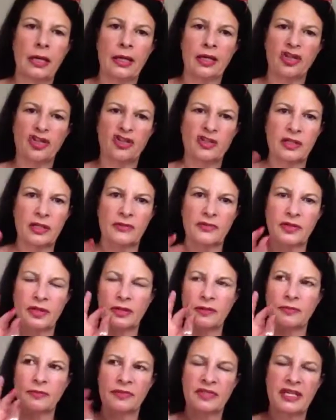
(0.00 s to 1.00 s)
It just gives
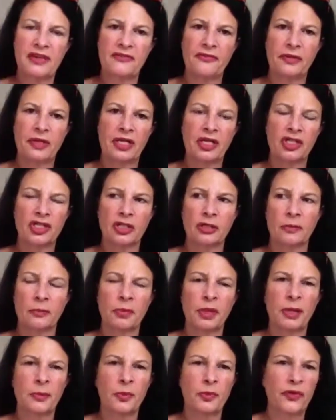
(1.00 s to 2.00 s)
it definition.
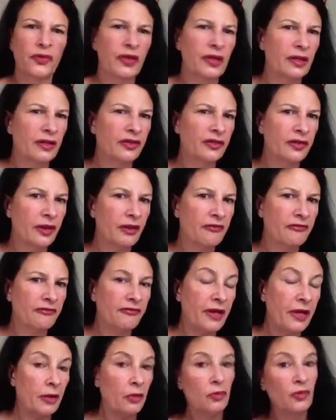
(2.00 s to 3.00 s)
People think, is that
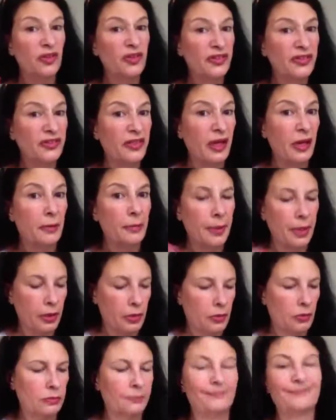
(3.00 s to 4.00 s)
fat or is that a
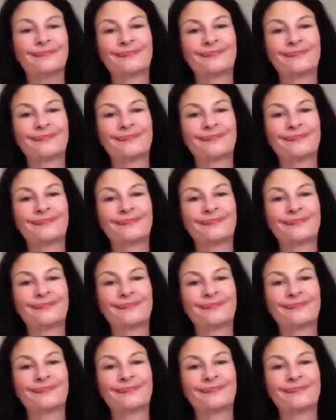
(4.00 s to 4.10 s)
belt?